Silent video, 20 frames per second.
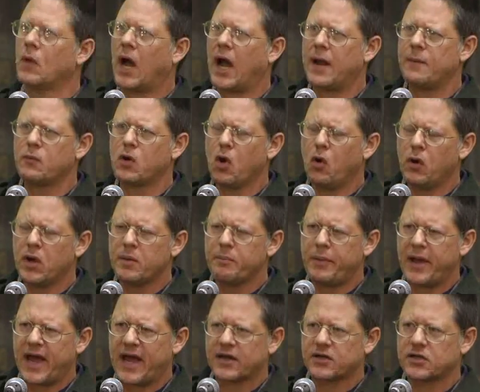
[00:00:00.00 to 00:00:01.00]
I am going
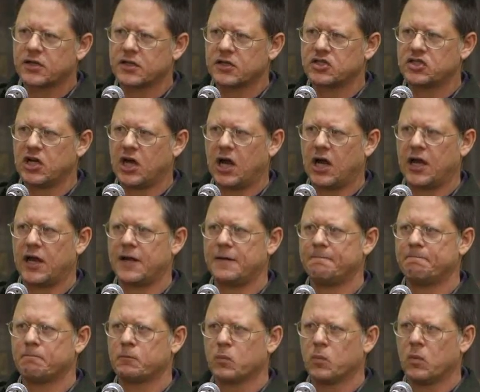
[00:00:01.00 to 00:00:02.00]
back to the time
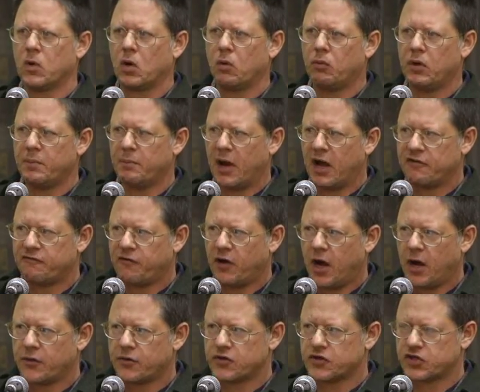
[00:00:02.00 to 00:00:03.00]
when my
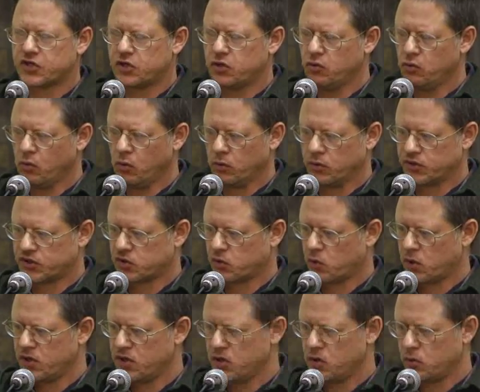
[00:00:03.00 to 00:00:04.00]
father's tools
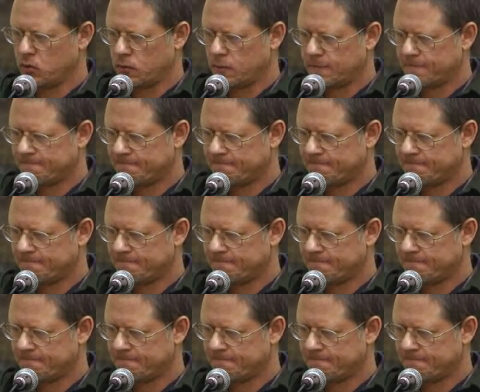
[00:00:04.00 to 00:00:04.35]
were new.